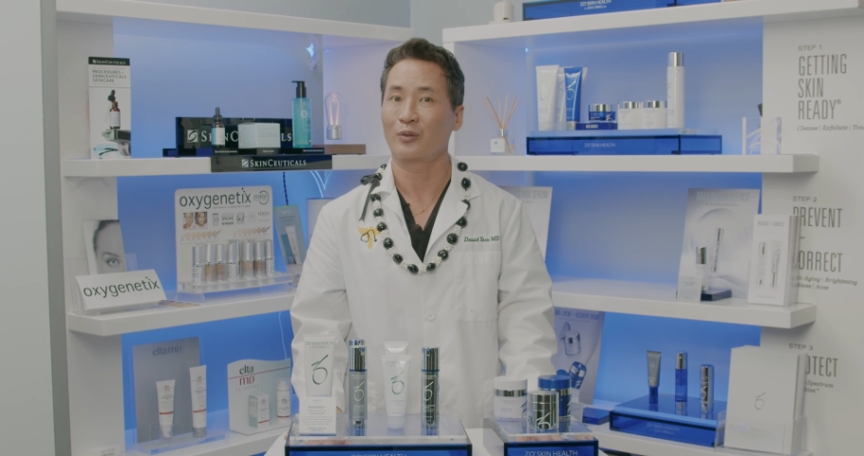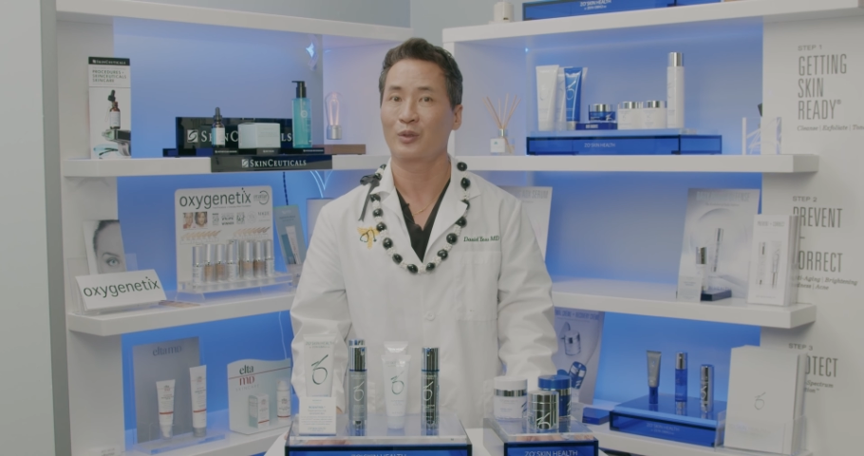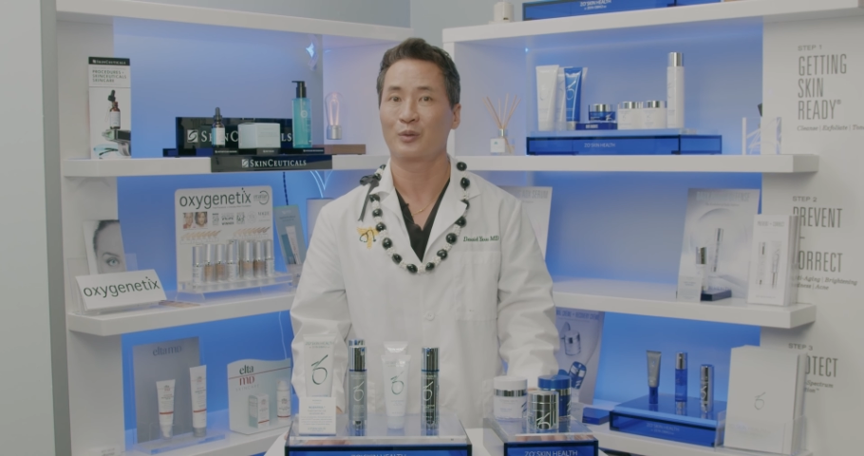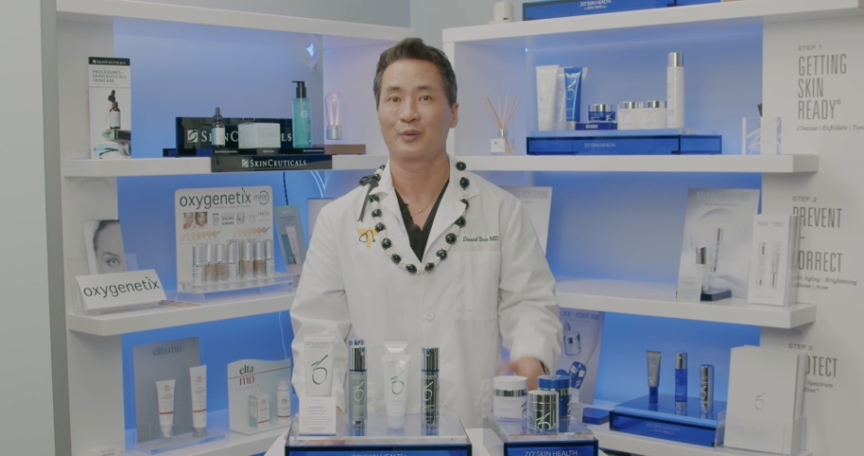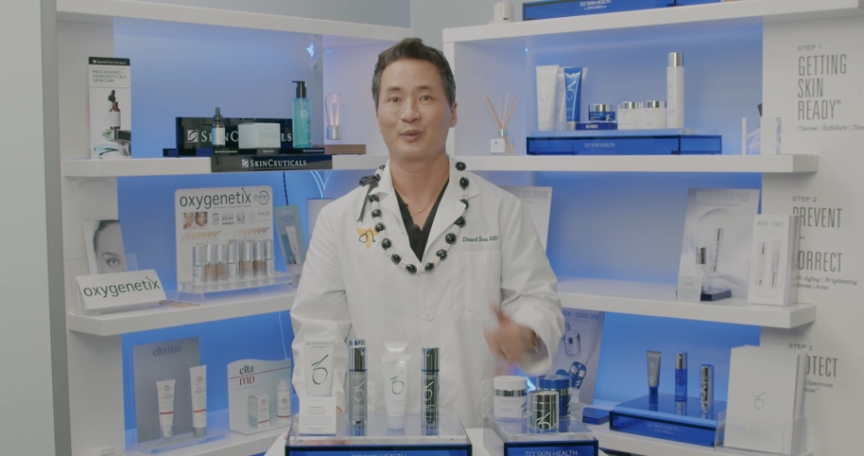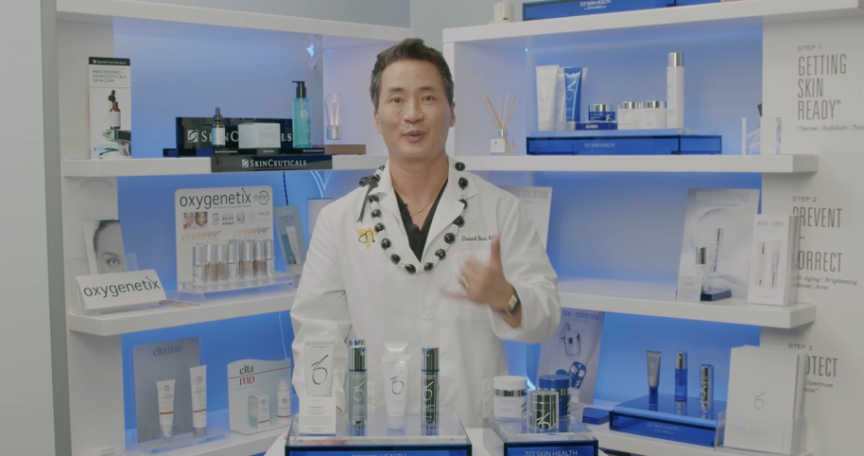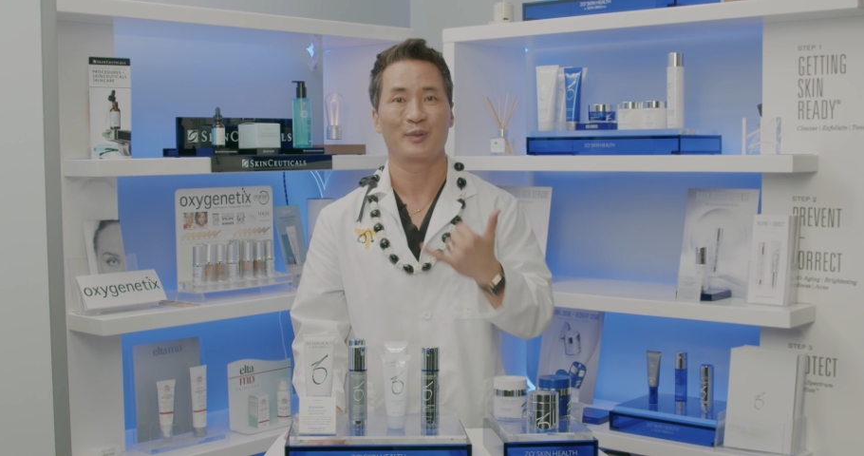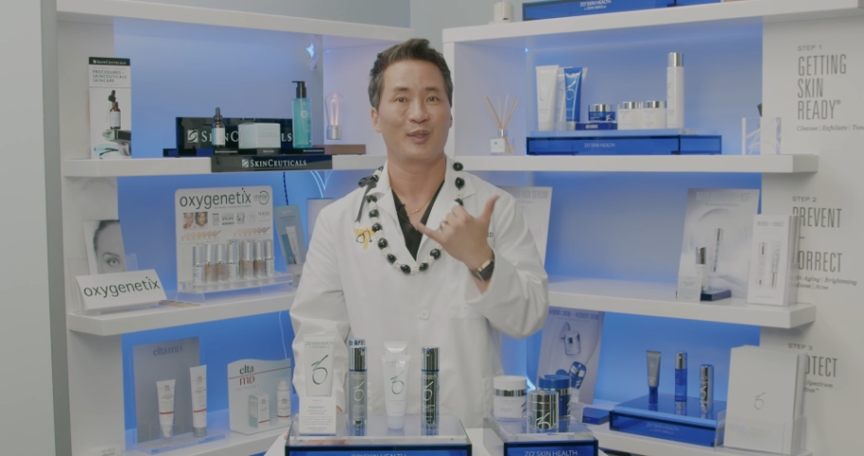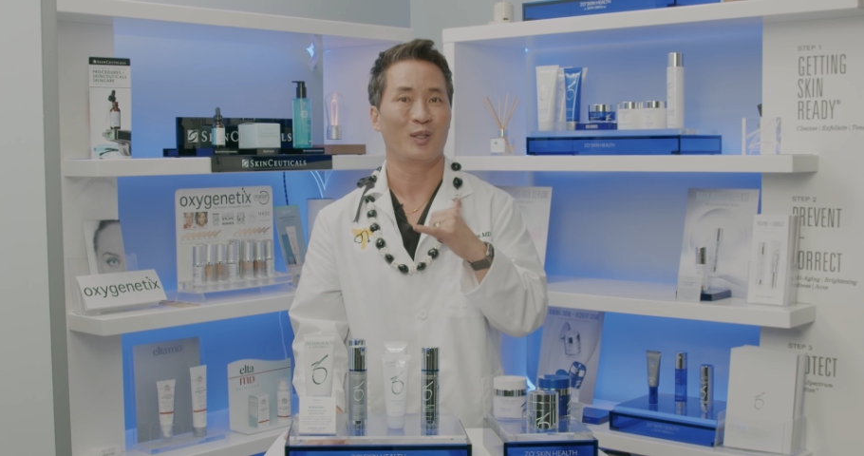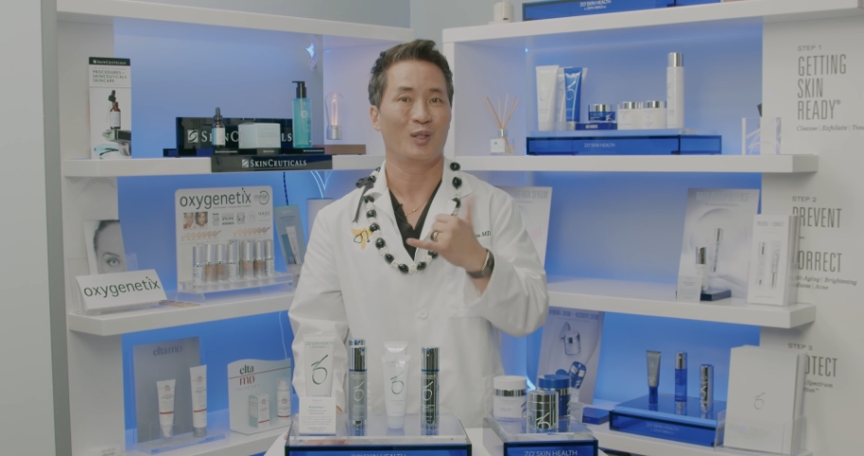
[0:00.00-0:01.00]
you.
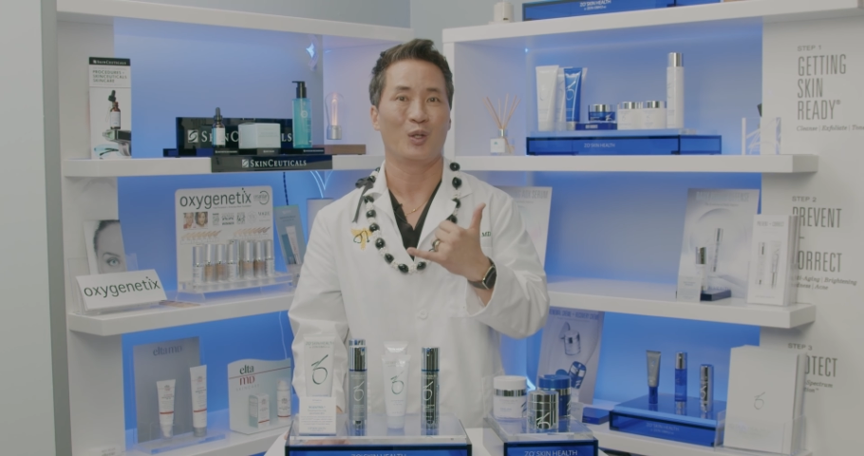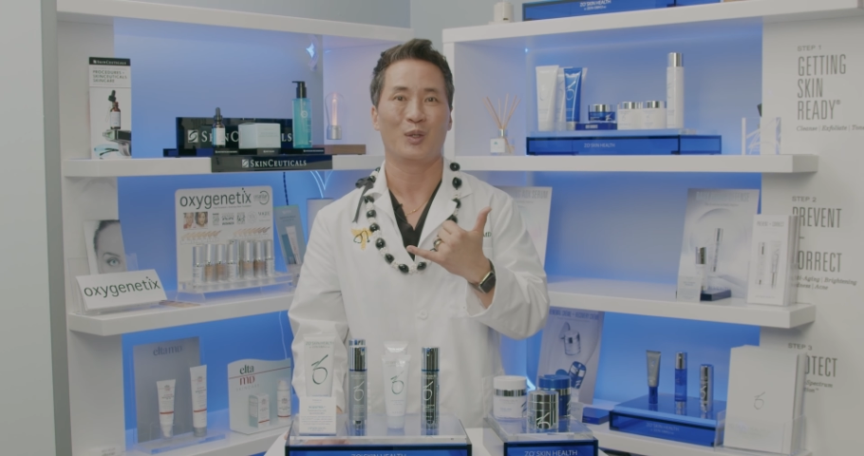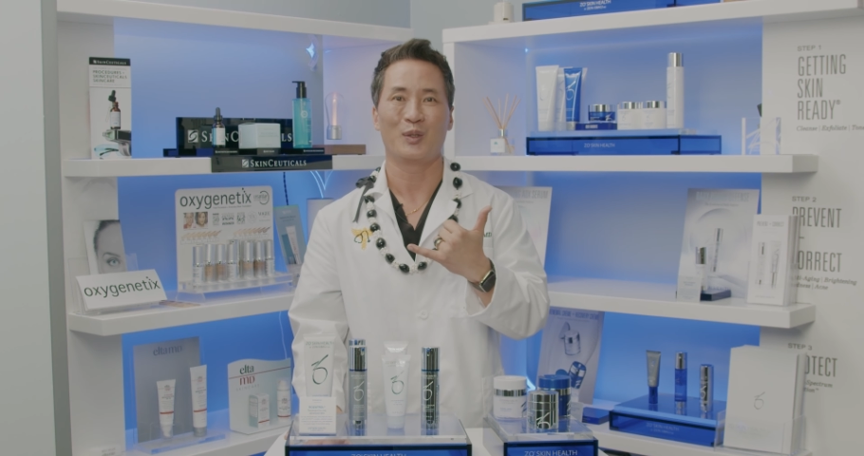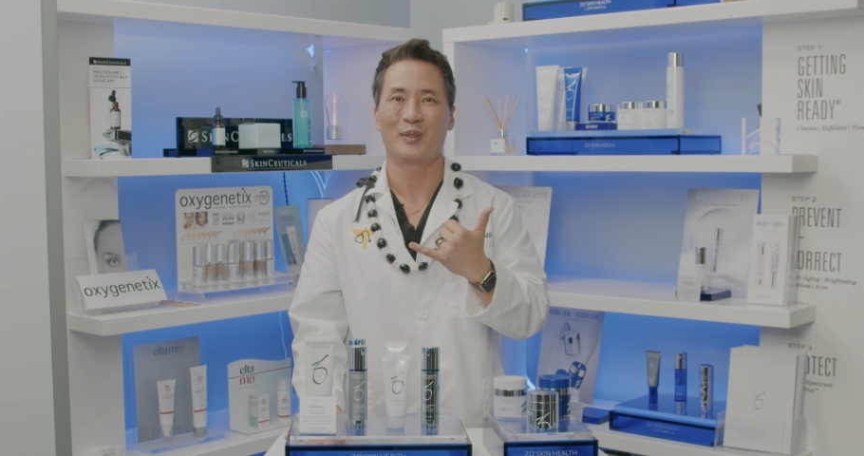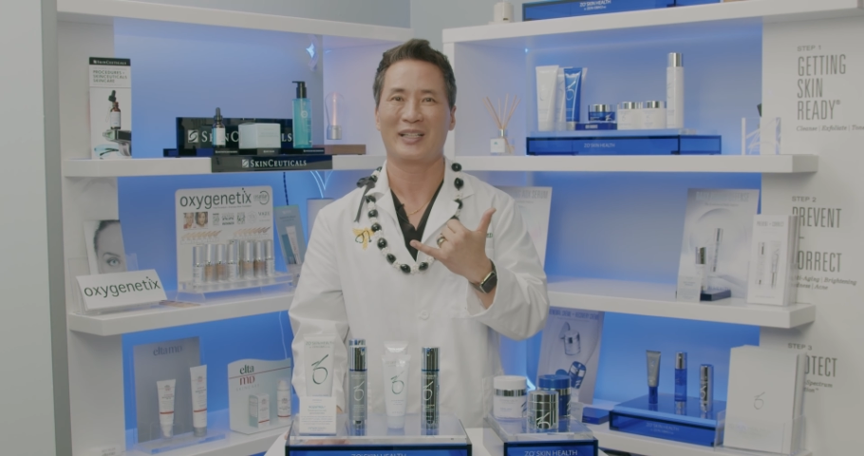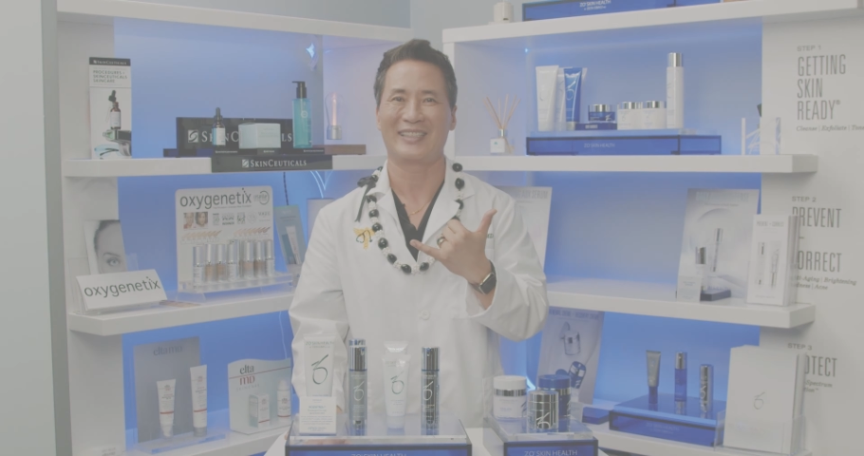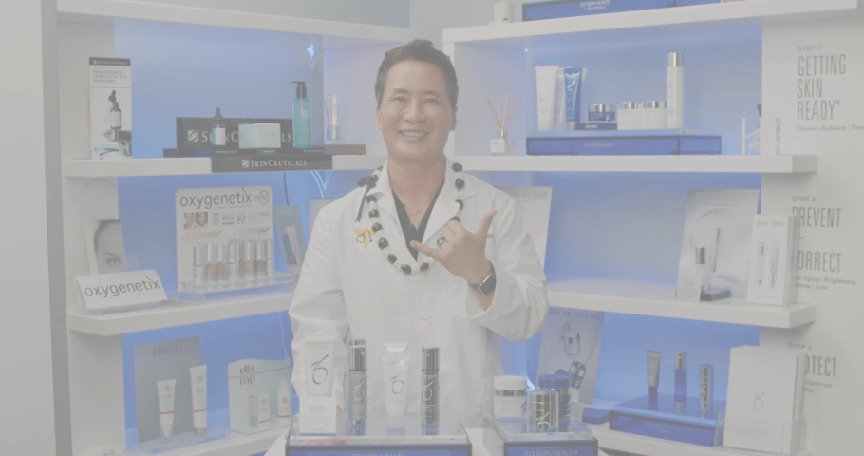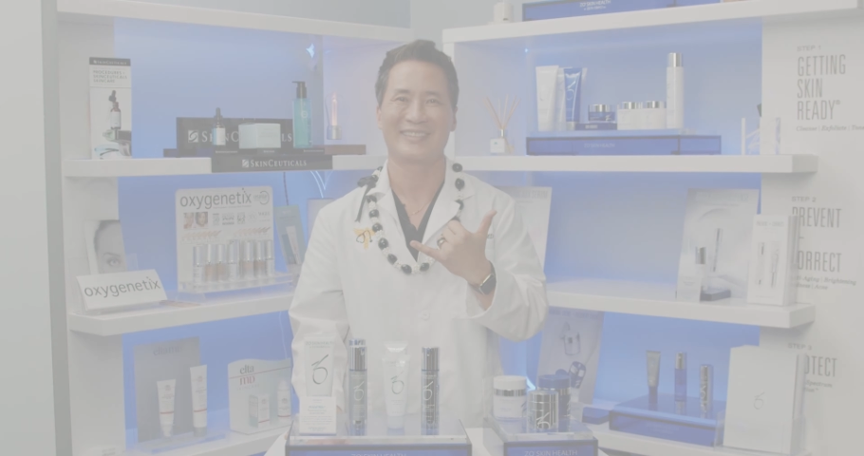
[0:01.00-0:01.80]
Aloha.